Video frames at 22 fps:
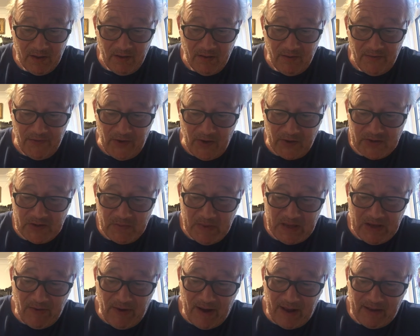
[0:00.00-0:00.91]
Far too
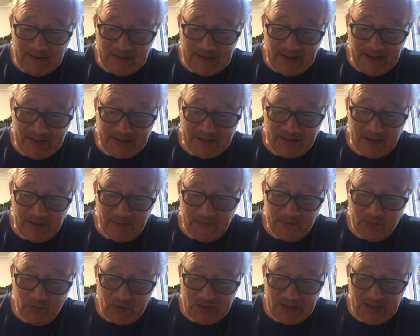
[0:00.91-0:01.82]
many rounds later,
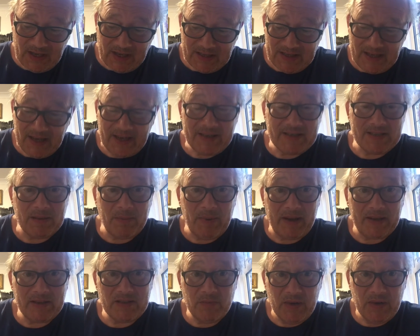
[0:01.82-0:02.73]
we take a taxi
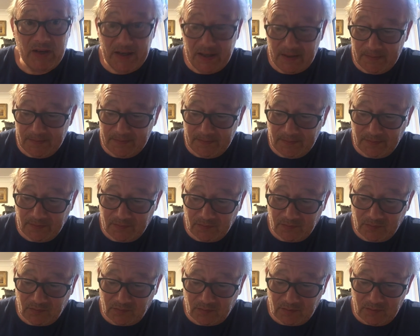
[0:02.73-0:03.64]
back to mine.
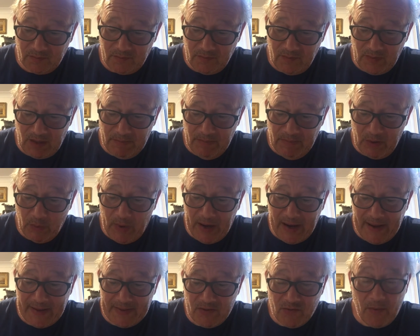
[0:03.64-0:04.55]

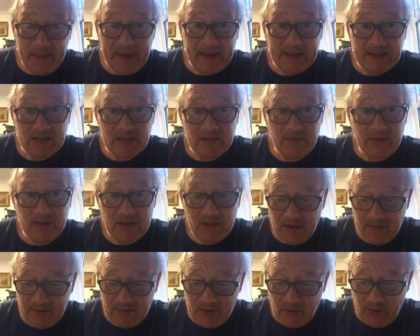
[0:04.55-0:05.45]
Beware the remains of an
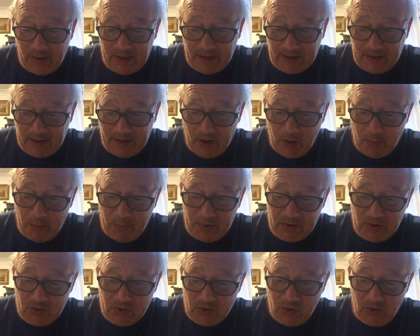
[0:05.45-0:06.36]
earthquake. I open
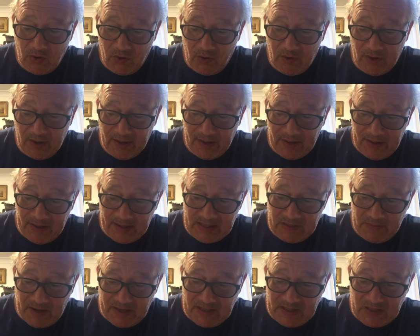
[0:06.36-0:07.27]
the door and,
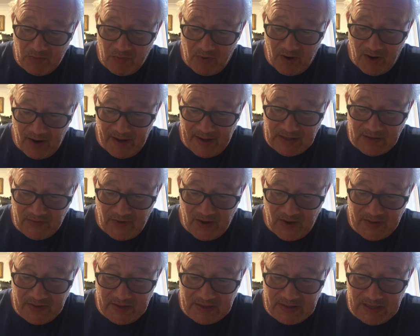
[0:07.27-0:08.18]
to my surprise,
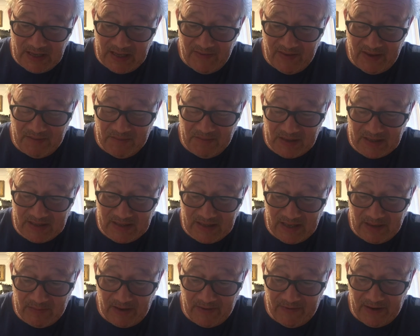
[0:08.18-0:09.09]
find the TV
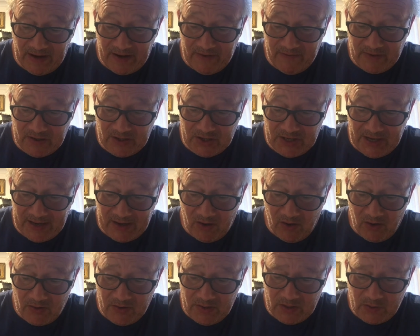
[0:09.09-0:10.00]
missing, my favourite chair
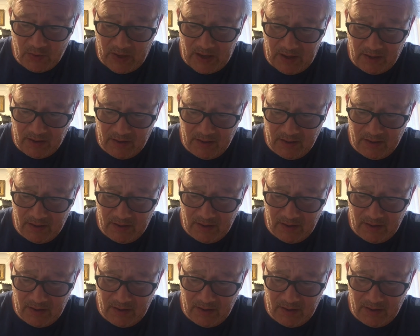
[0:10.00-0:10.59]
gone as well.